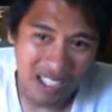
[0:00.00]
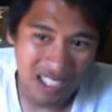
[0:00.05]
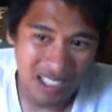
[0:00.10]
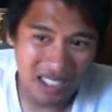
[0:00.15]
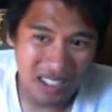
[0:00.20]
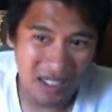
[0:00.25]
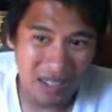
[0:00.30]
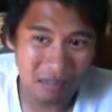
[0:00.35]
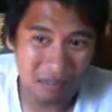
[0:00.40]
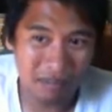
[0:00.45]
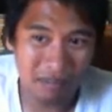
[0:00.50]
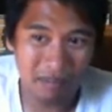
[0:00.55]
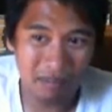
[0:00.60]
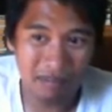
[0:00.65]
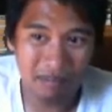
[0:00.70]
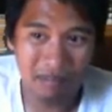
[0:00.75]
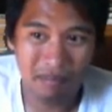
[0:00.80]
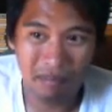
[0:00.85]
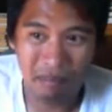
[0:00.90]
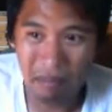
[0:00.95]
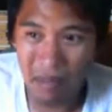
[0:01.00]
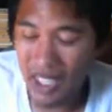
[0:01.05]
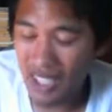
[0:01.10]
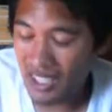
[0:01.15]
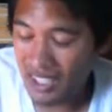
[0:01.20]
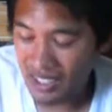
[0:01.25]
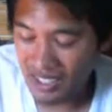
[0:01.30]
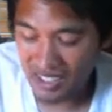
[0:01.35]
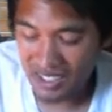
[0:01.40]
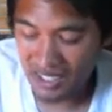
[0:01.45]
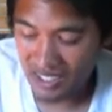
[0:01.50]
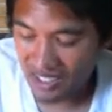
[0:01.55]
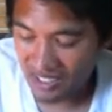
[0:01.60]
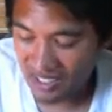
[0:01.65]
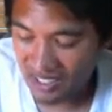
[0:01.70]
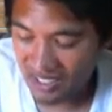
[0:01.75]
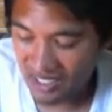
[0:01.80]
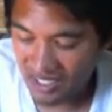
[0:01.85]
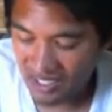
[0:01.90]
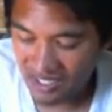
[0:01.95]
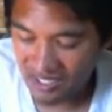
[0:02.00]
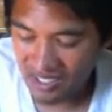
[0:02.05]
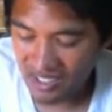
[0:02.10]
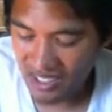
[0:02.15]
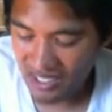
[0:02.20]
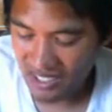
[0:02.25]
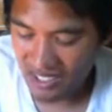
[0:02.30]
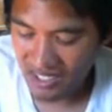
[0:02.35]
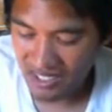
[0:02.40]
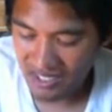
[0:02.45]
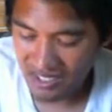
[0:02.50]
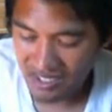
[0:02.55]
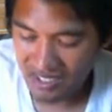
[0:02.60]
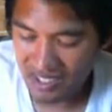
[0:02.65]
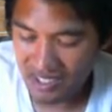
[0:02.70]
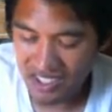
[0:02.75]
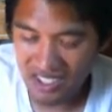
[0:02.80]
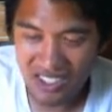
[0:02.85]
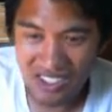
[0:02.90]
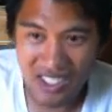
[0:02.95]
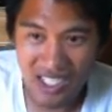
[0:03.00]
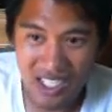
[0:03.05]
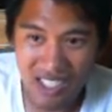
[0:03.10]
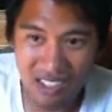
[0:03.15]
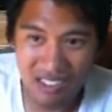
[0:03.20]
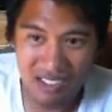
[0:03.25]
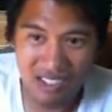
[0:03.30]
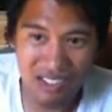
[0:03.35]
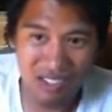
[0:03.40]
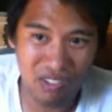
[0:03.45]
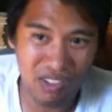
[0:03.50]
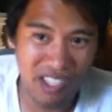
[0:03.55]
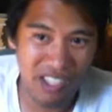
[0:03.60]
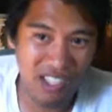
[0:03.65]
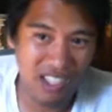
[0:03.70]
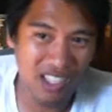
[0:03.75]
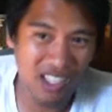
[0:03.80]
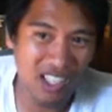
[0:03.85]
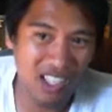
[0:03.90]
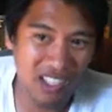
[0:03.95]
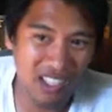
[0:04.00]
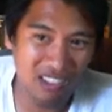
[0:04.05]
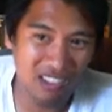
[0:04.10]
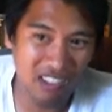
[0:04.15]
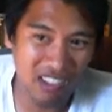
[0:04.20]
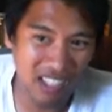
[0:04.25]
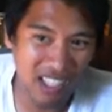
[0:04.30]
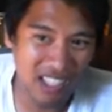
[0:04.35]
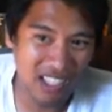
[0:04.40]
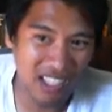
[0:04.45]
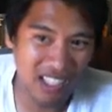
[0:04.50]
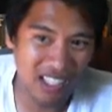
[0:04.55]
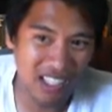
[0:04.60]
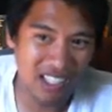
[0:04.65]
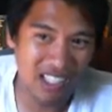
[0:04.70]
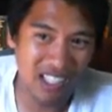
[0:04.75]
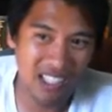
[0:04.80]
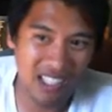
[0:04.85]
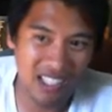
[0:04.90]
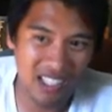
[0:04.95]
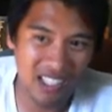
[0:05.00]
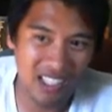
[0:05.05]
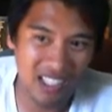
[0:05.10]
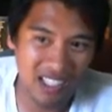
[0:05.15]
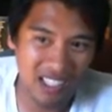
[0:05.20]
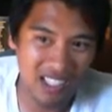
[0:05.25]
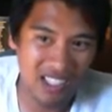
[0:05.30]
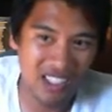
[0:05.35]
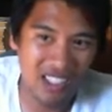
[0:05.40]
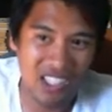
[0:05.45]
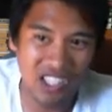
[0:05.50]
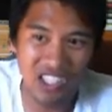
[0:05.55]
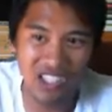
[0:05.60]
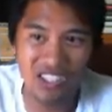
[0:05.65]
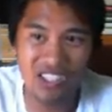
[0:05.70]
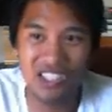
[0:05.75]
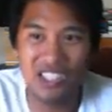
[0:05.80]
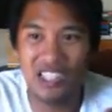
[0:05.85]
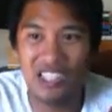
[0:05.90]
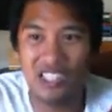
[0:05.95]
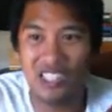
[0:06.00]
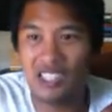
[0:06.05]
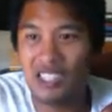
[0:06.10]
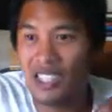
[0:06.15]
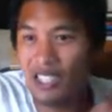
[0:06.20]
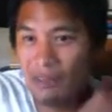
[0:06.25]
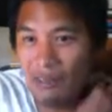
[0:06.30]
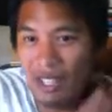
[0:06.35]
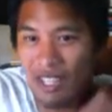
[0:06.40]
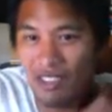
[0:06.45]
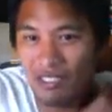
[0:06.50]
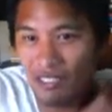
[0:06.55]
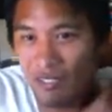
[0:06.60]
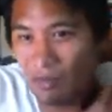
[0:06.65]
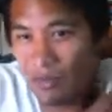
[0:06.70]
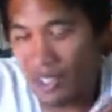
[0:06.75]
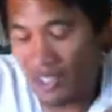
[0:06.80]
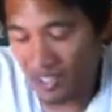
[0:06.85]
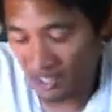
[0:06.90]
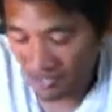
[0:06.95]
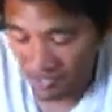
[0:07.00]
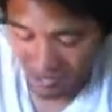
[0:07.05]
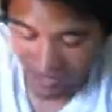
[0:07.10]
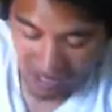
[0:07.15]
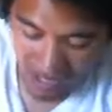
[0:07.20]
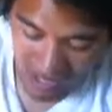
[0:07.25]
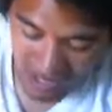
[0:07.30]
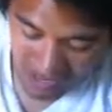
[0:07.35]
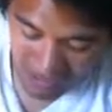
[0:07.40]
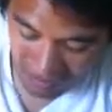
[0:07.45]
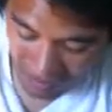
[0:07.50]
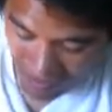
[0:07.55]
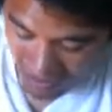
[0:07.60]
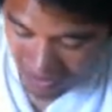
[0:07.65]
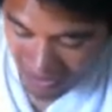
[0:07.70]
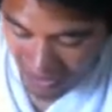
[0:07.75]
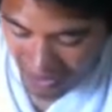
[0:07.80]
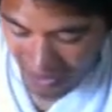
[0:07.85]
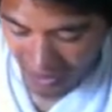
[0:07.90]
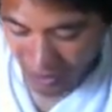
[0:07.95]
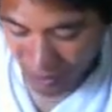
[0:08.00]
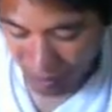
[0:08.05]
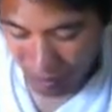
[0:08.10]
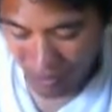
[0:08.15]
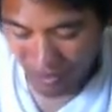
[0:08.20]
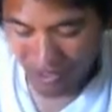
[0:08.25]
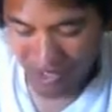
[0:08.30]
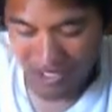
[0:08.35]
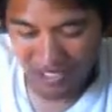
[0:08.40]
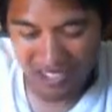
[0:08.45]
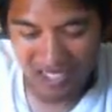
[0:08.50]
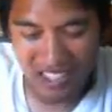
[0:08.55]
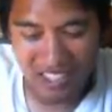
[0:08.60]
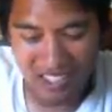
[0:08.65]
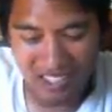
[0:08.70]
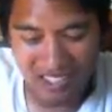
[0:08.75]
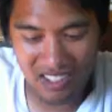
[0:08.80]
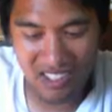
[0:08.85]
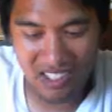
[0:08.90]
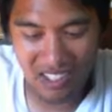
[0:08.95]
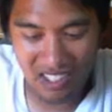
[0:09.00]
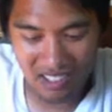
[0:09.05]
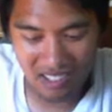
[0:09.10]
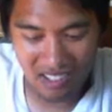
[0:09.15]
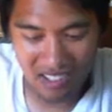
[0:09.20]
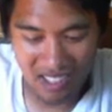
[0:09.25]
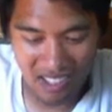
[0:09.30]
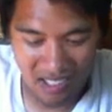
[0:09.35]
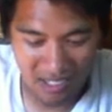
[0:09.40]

Um, man, you know, you, you can't discount Duane Ludwig and his coaching and Team Alpha Male. One guy did point this out, though.